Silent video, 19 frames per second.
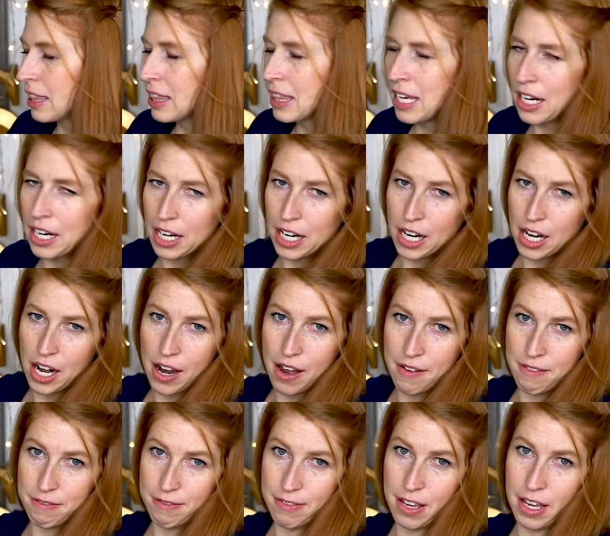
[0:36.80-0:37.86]
their
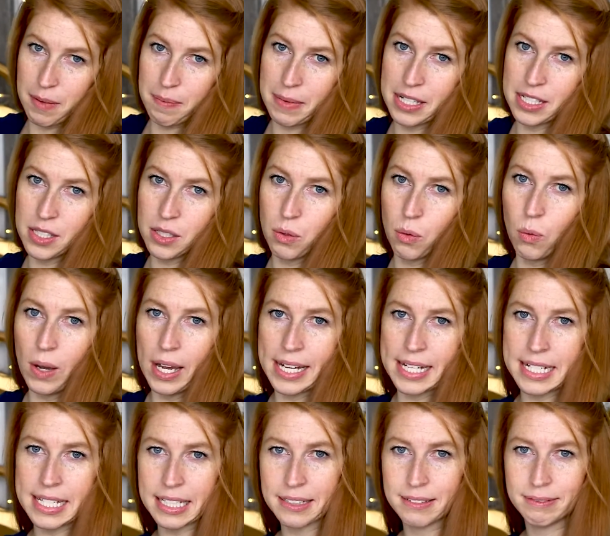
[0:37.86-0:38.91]
famous
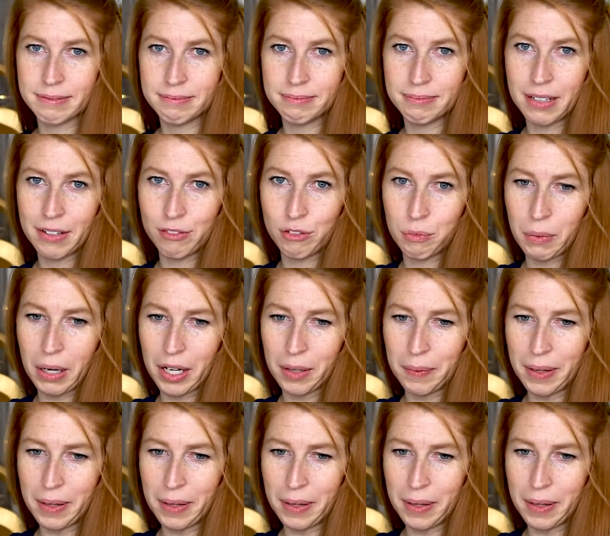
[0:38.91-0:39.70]
white Maeven Bridal